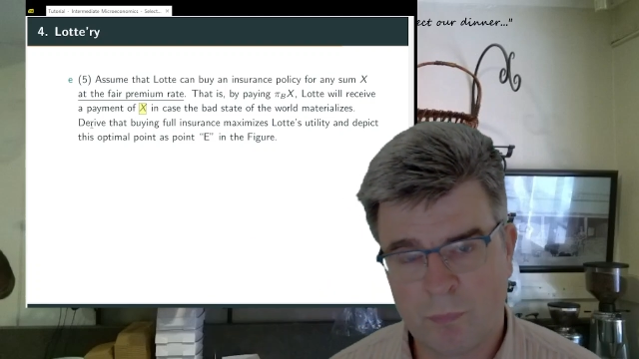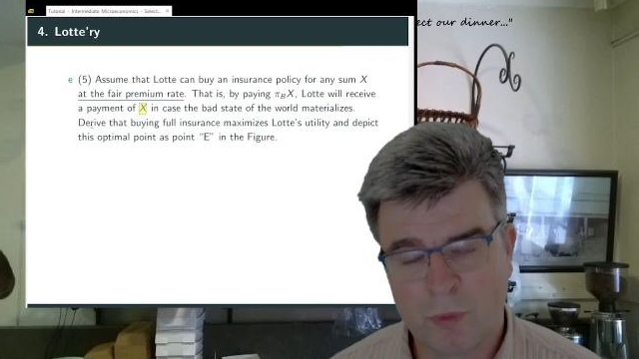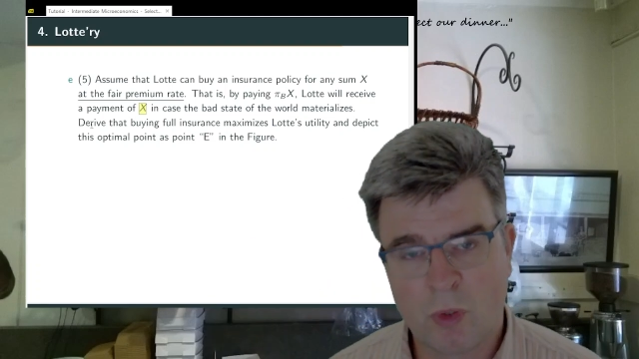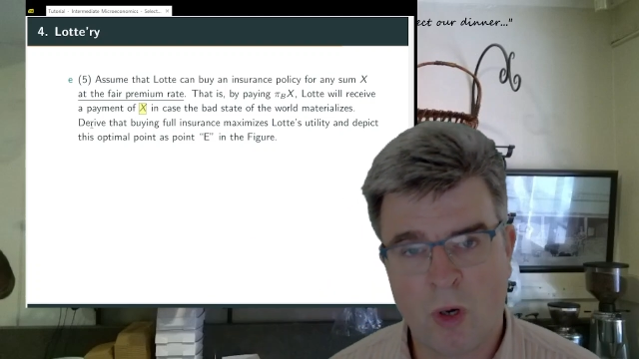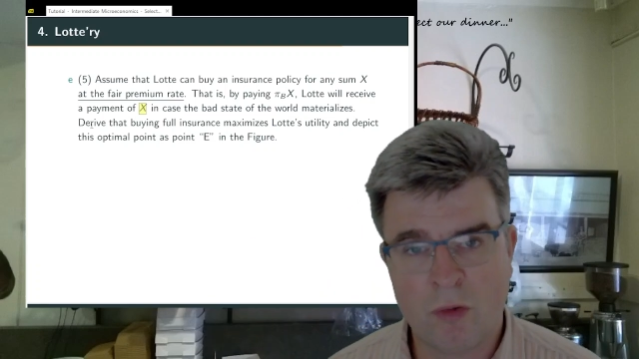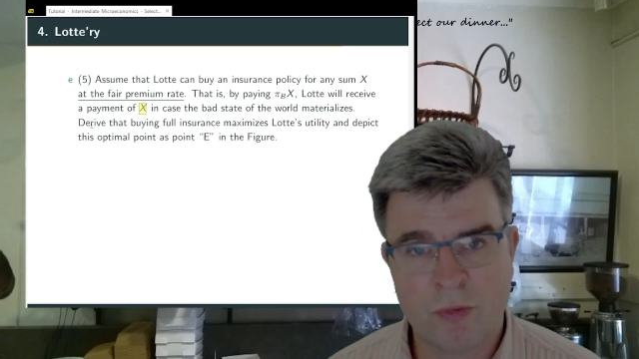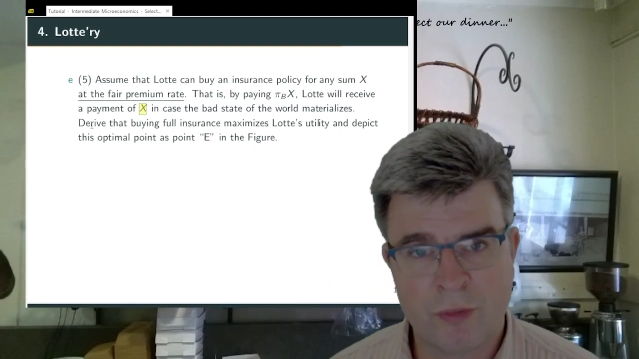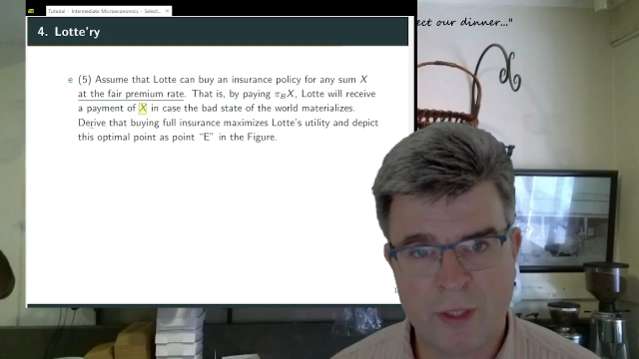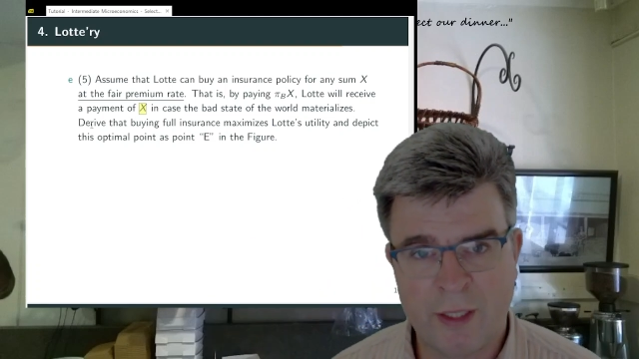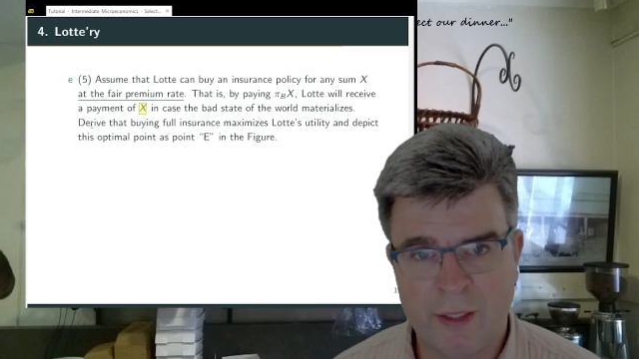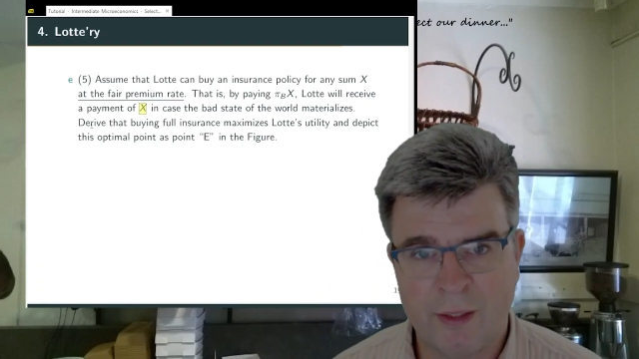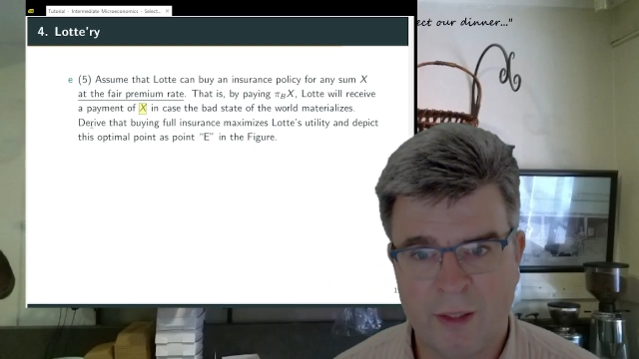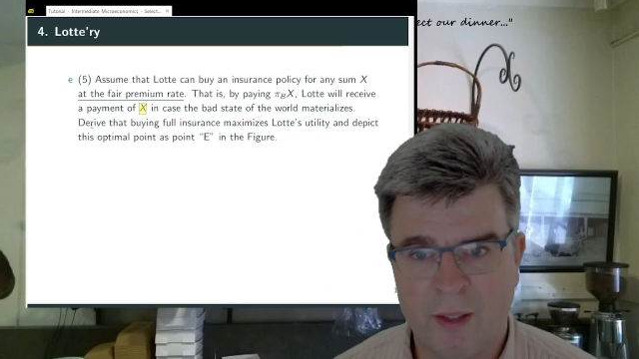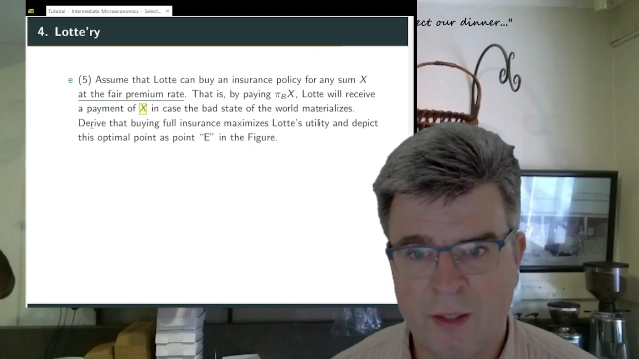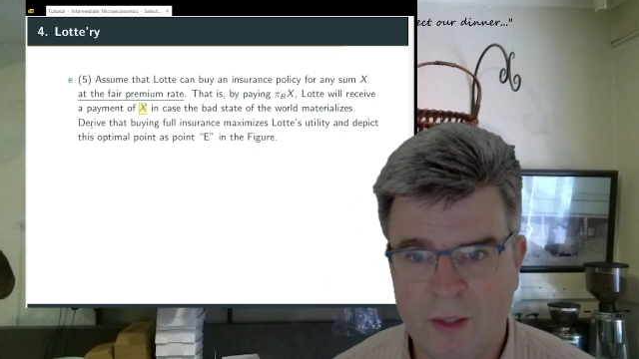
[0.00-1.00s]

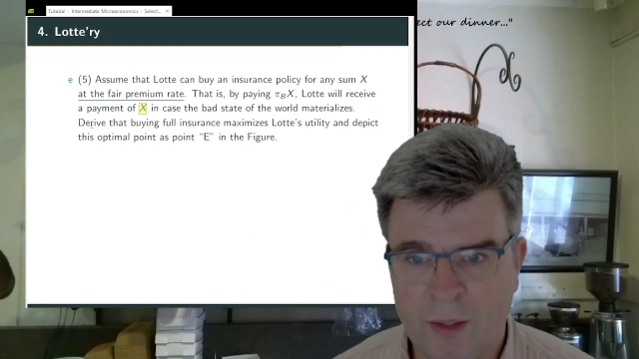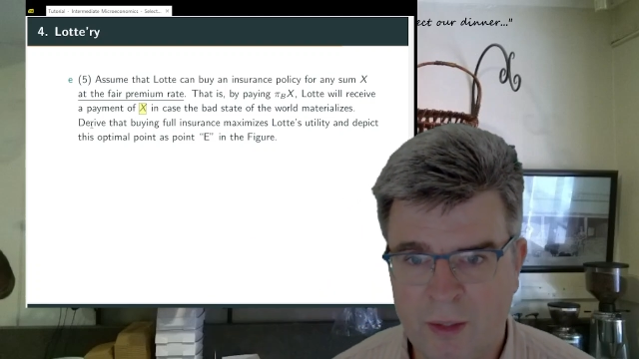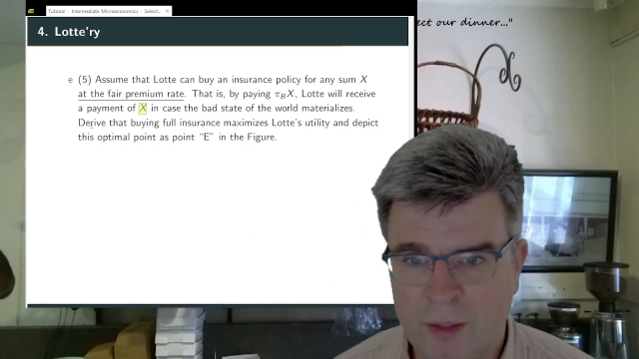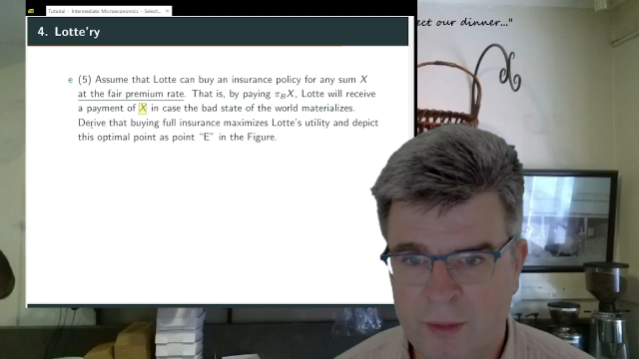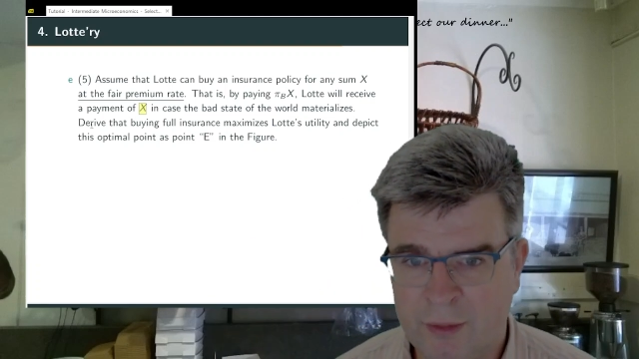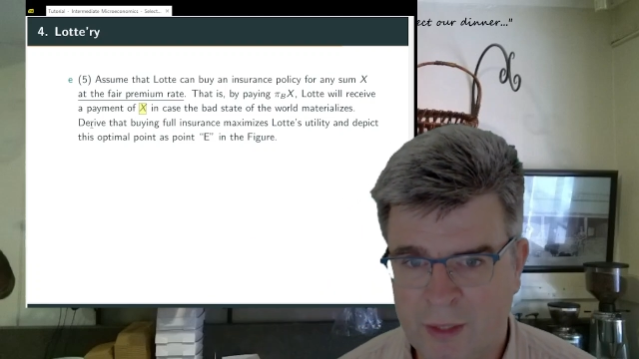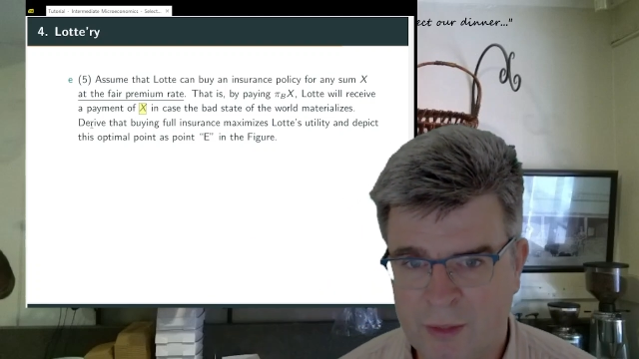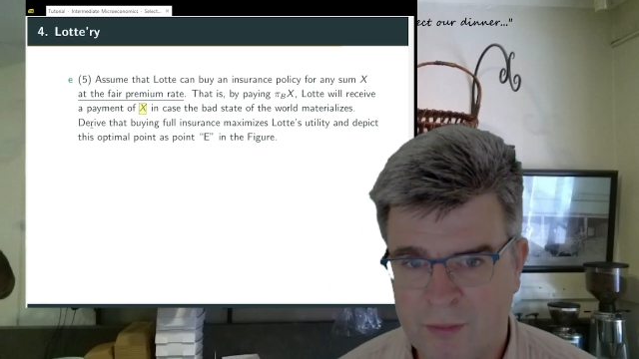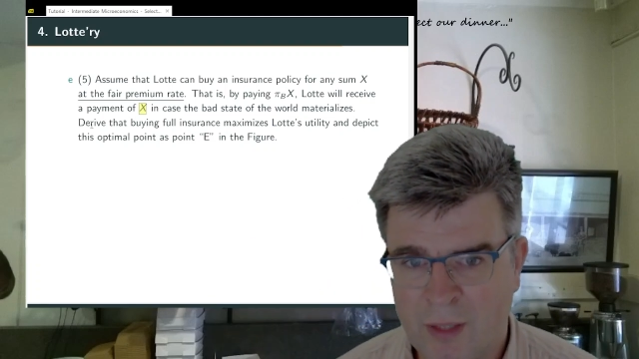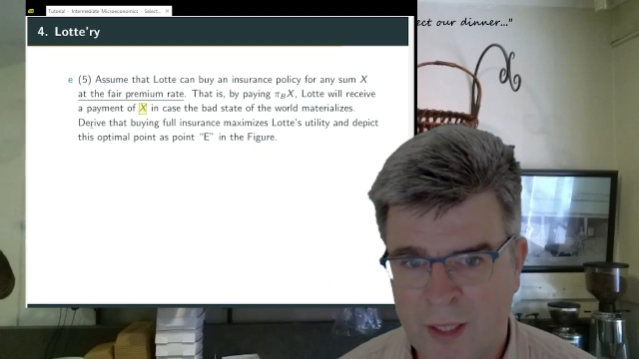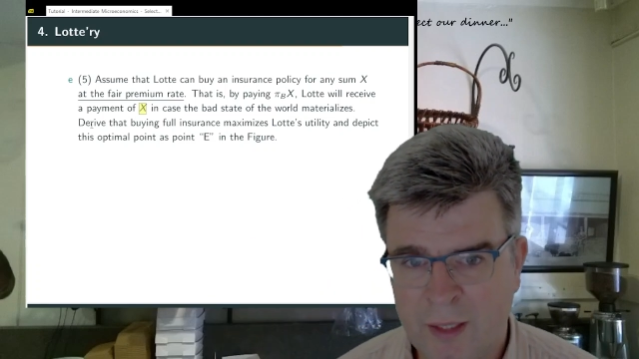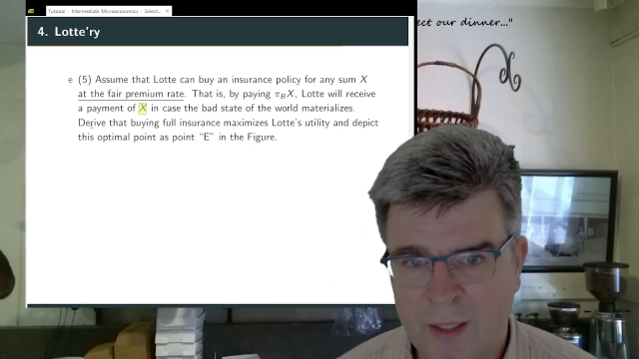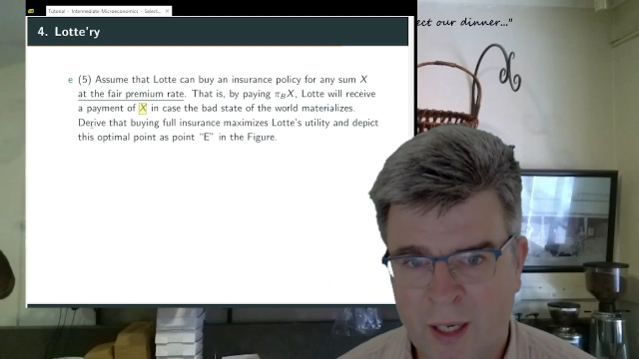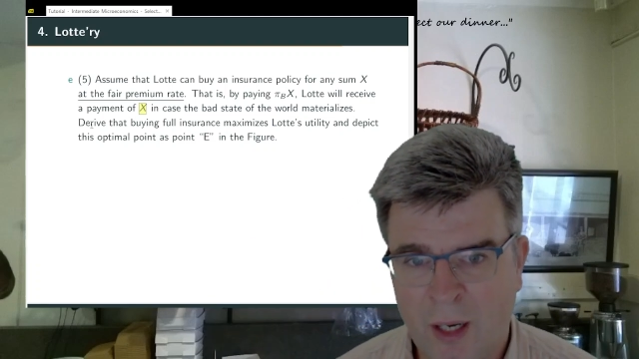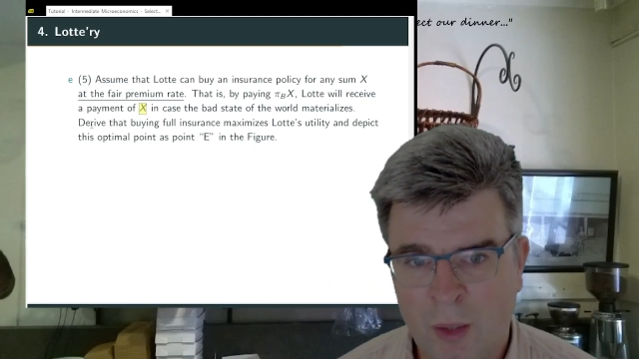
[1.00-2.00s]
covering the
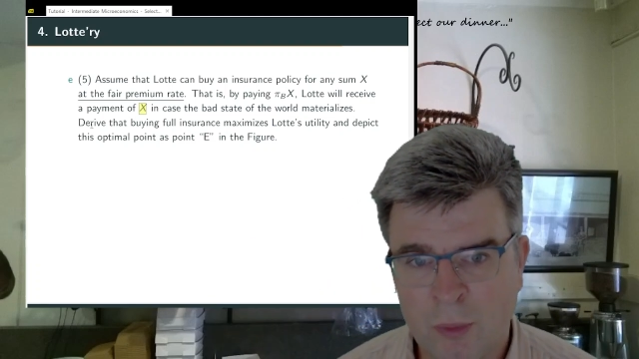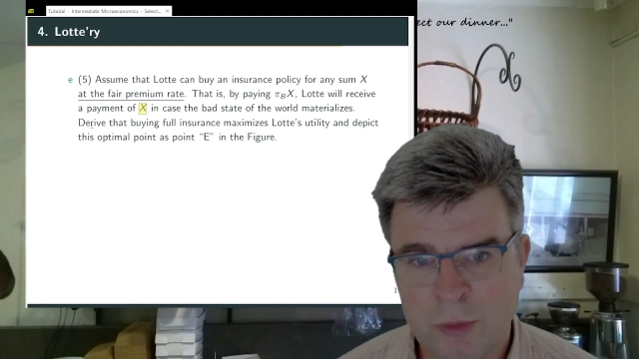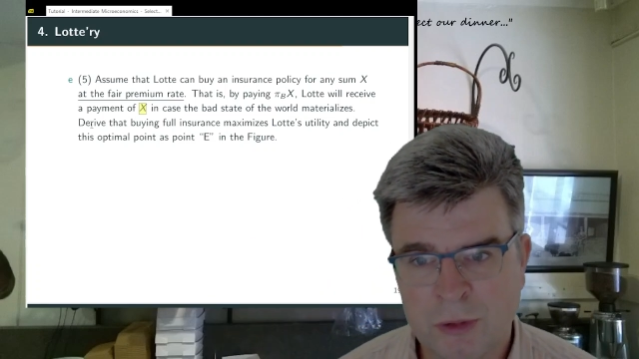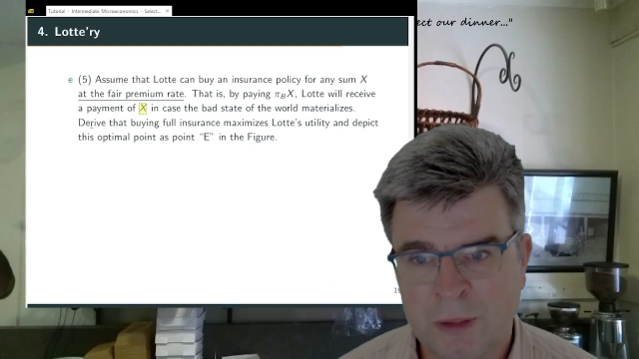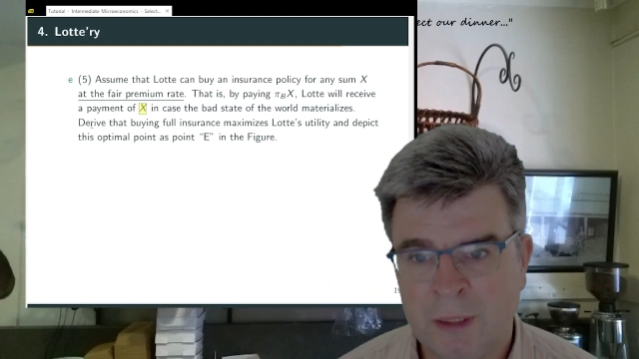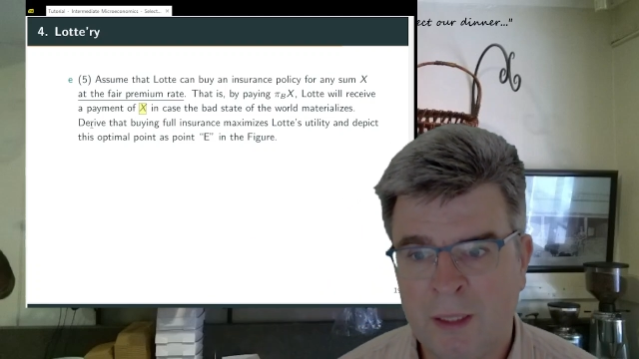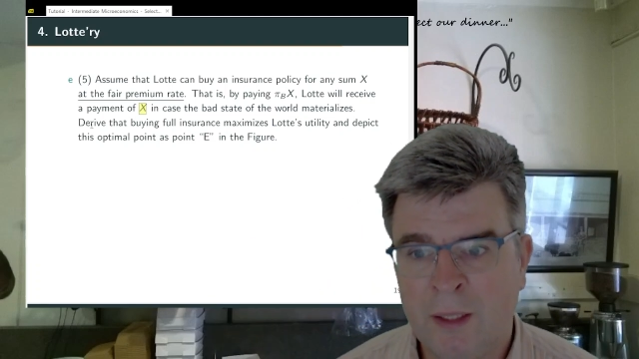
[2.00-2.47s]
entire house,